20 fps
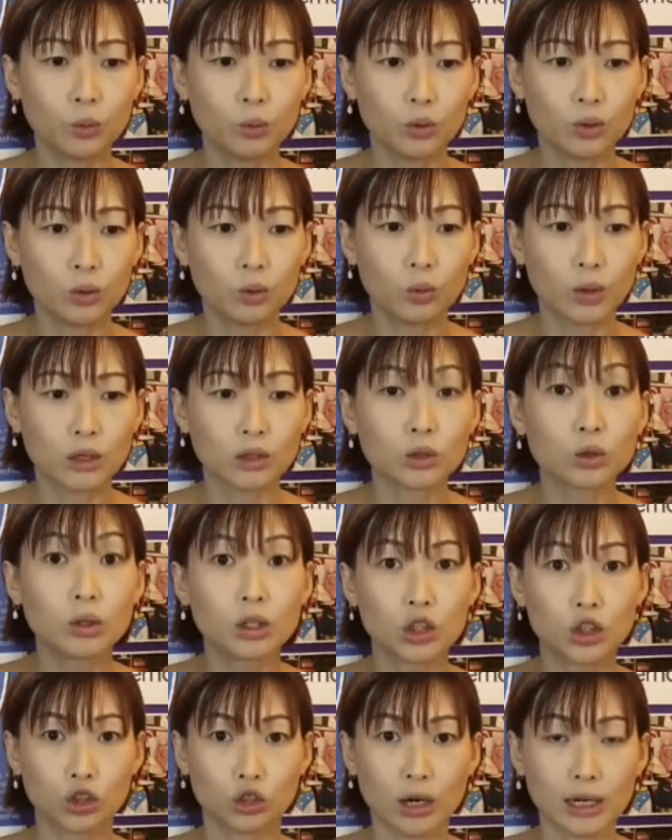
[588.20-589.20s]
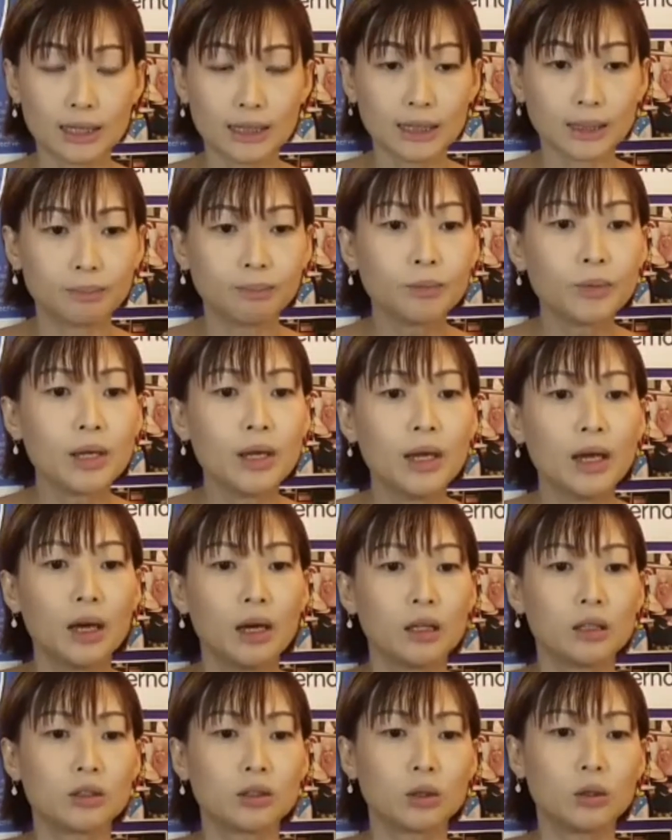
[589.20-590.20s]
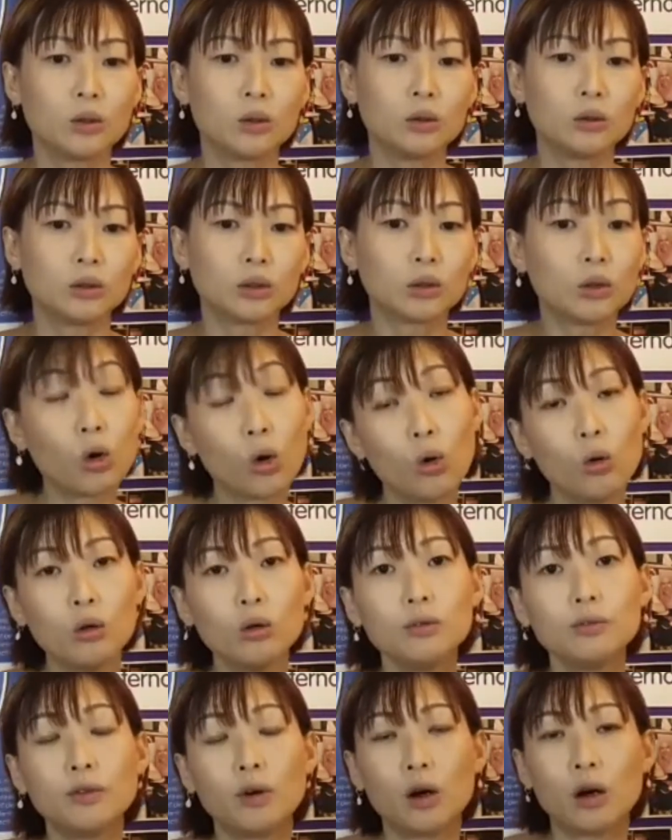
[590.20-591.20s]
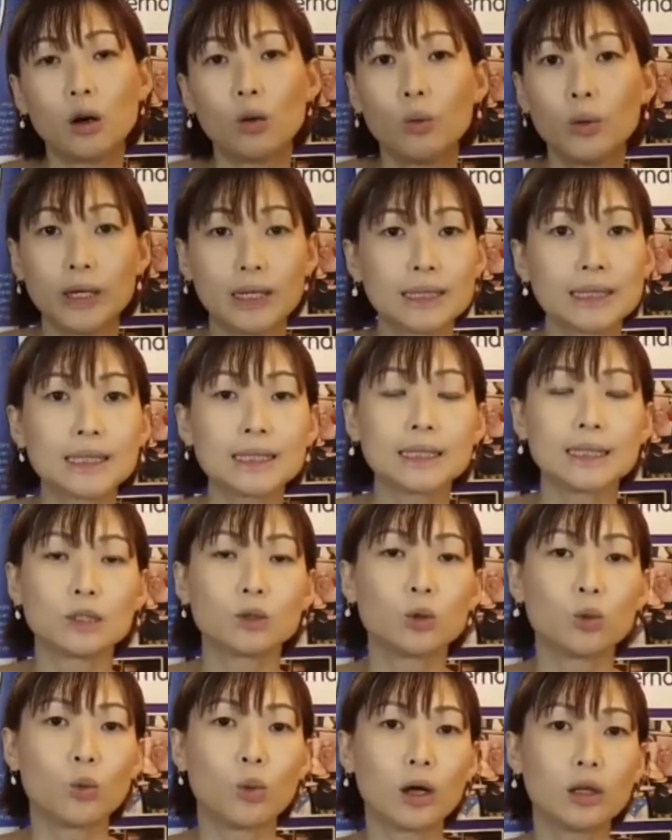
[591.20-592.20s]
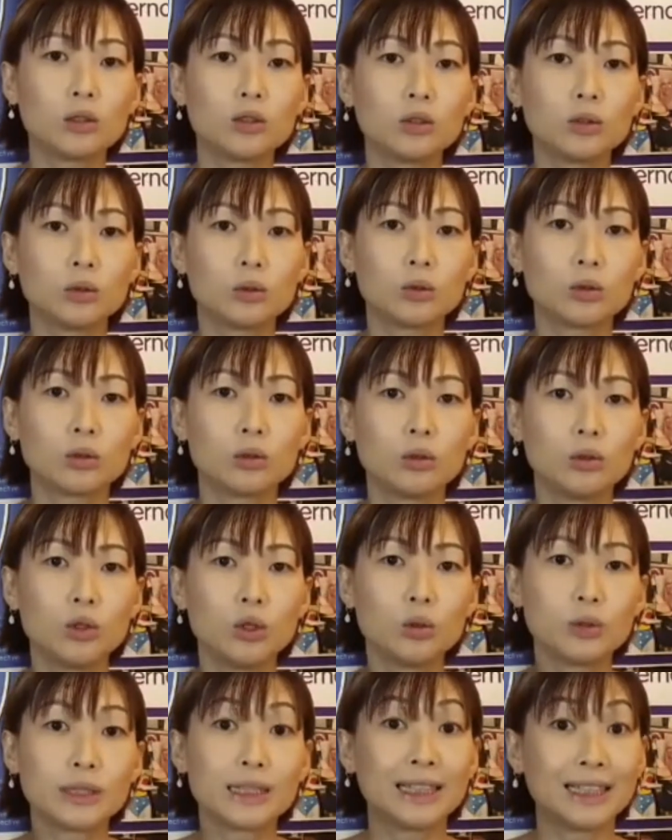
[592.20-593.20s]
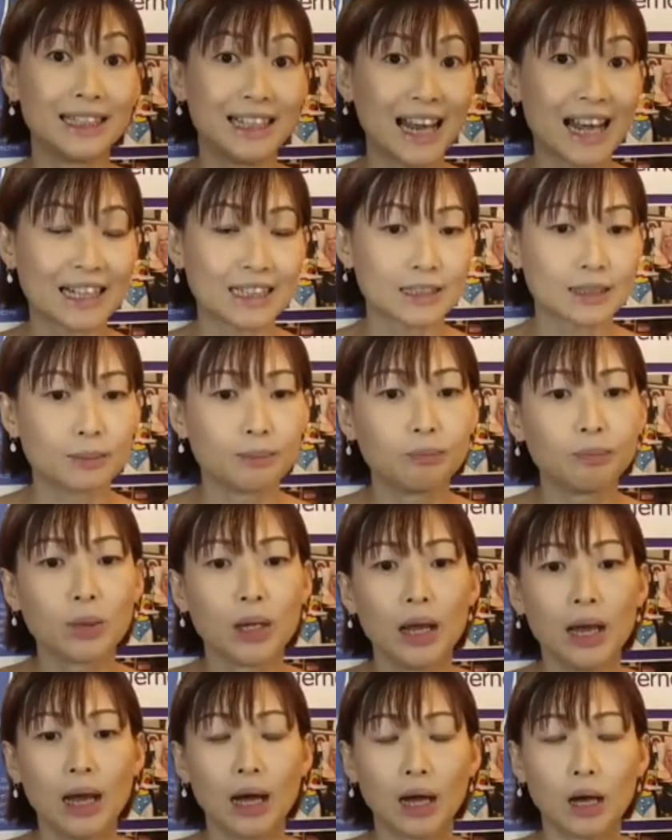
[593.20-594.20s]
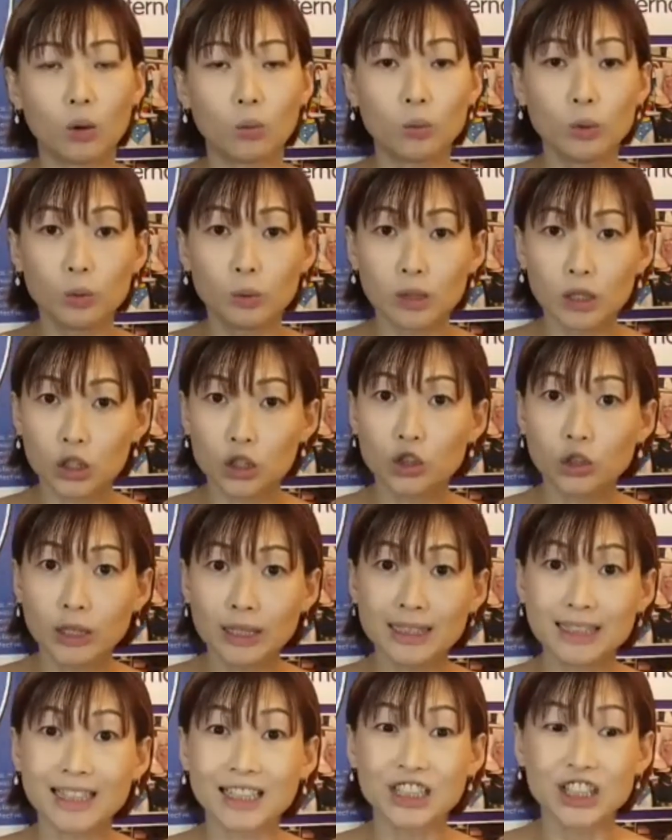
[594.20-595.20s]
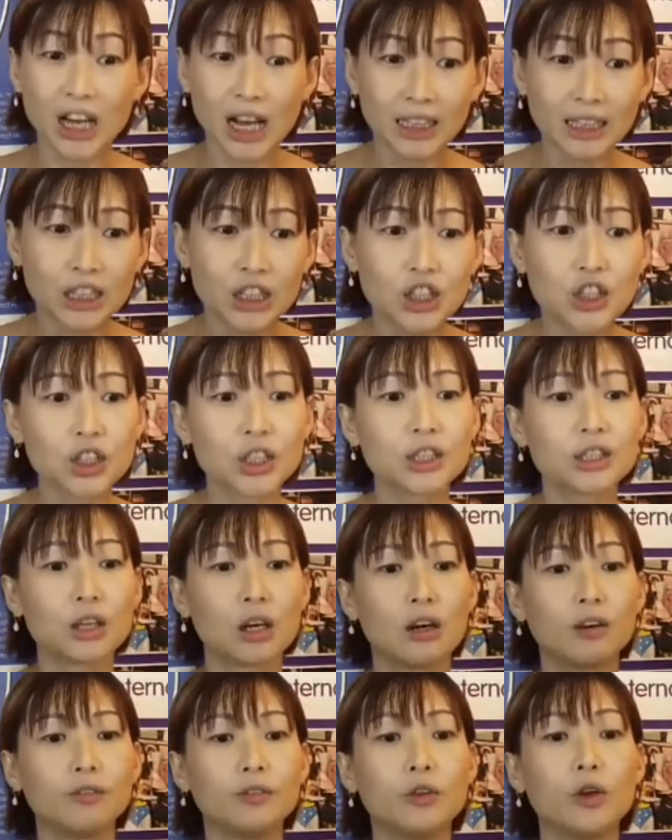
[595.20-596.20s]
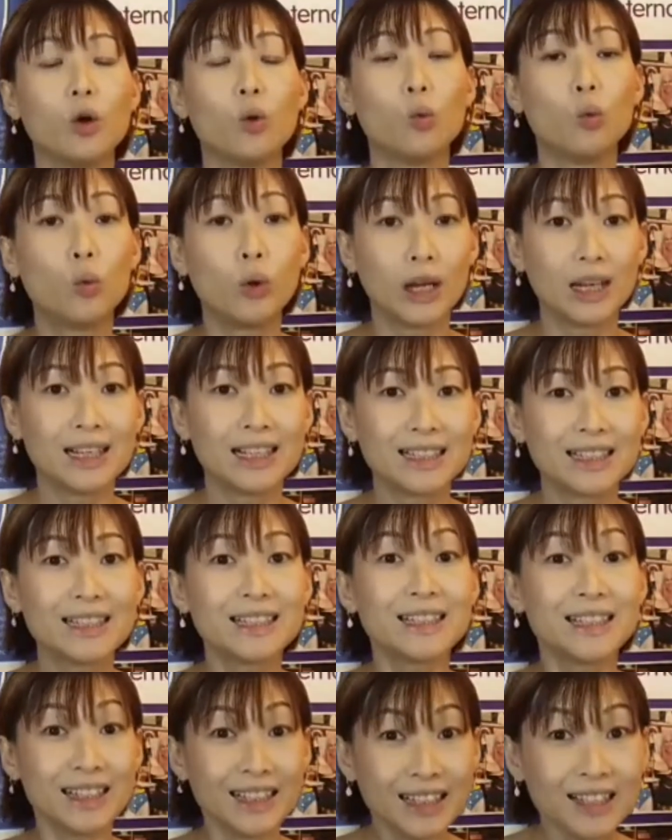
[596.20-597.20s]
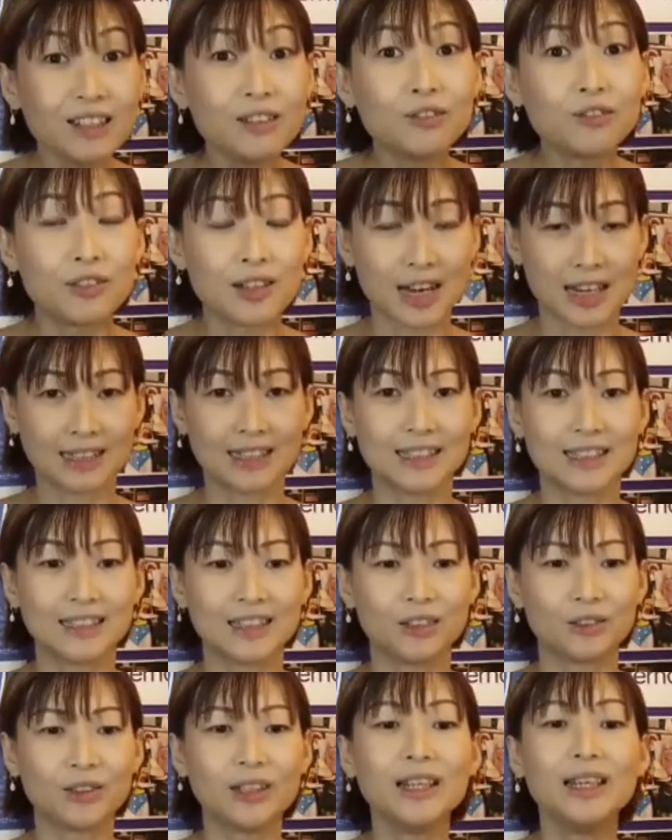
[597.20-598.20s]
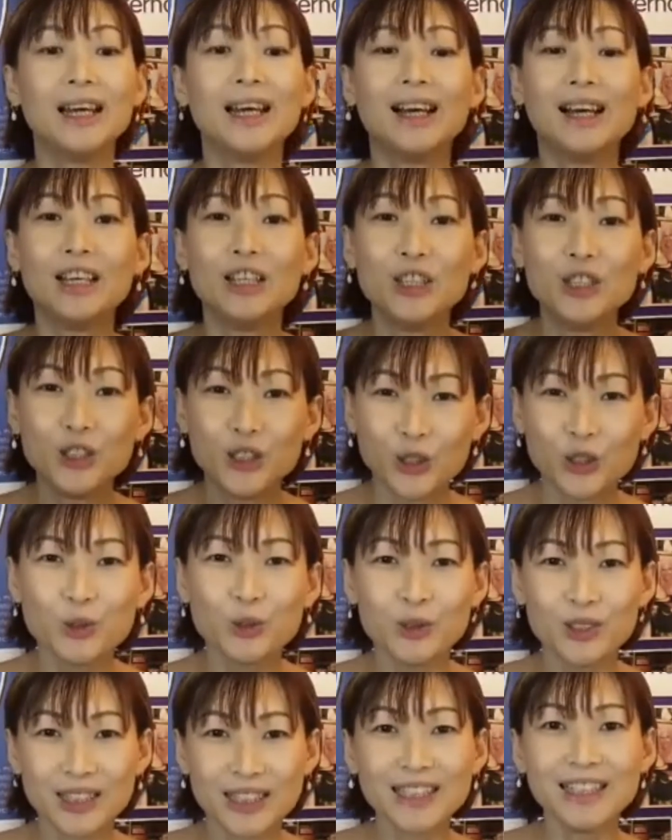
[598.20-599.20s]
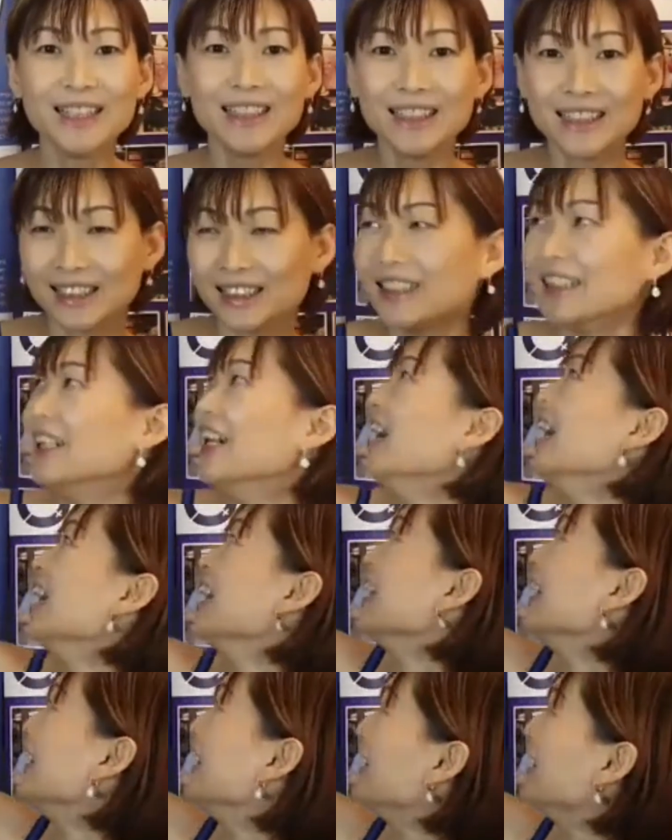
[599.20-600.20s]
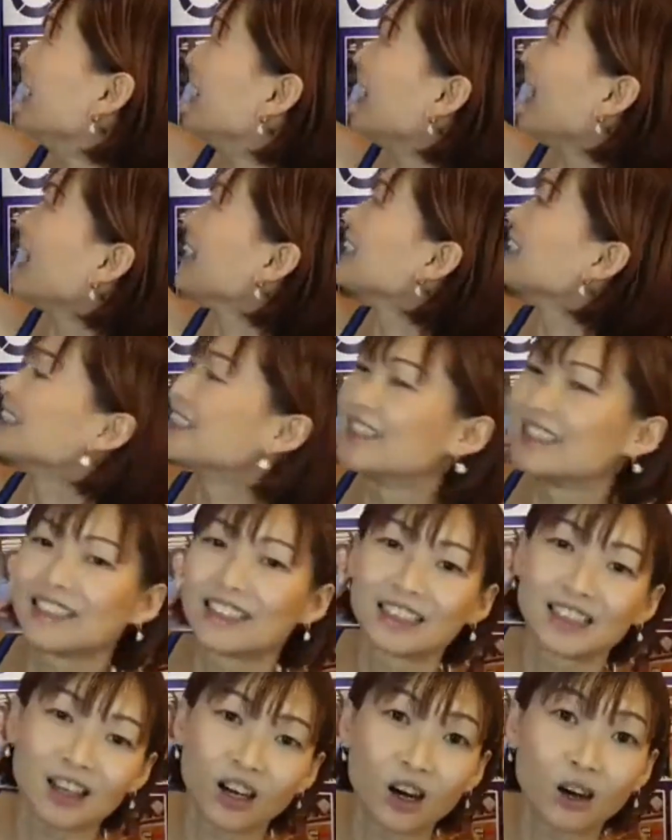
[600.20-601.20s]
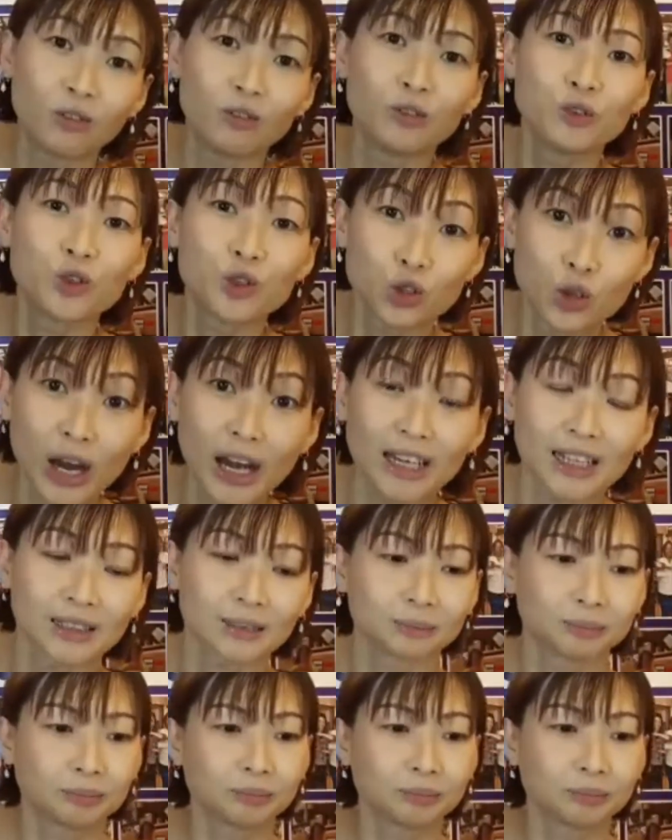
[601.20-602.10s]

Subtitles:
you want to address it. So the goal for weaknesses is we want to use it less. We will address the challenges of your weaknesses if necessary, using the lens of strength.